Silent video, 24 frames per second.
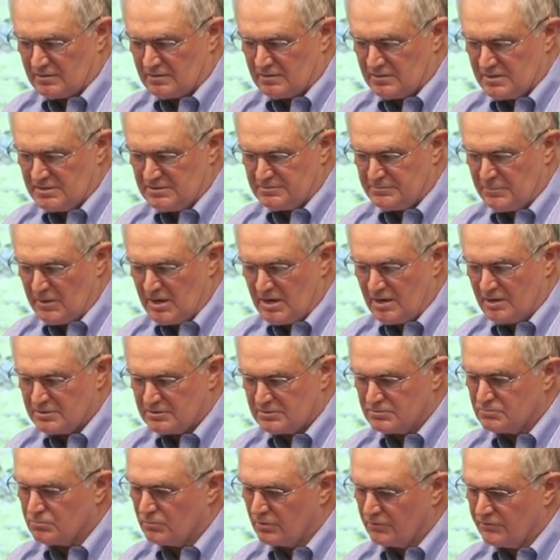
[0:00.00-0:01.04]
these
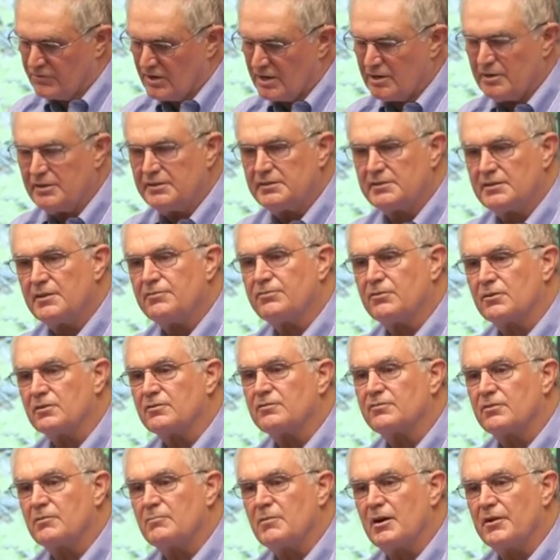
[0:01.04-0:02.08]
bears were very
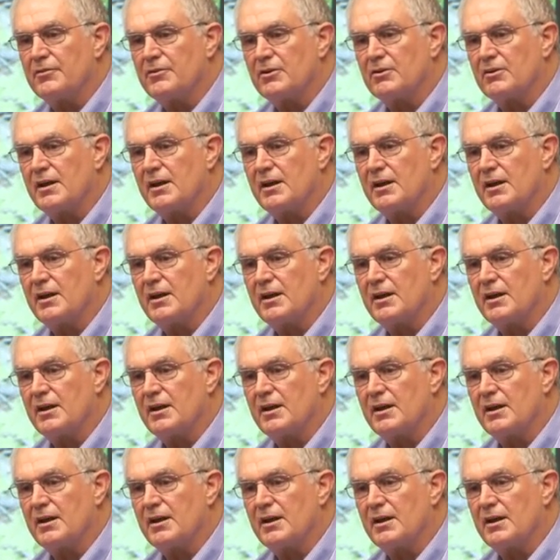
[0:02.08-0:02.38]
different from other